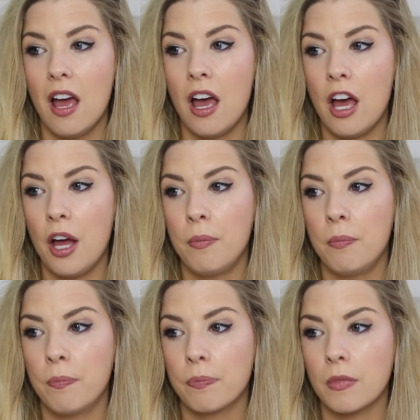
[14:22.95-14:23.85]

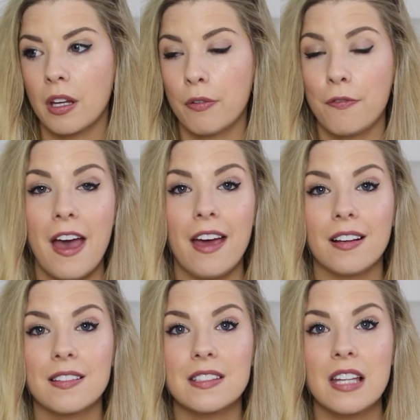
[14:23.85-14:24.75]

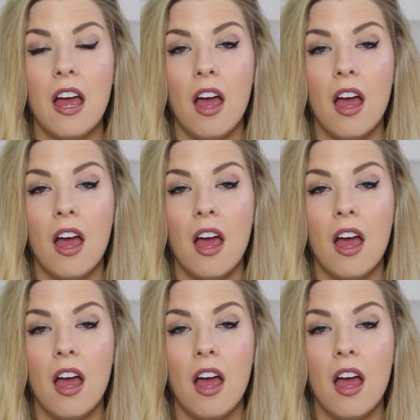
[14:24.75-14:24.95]
effects,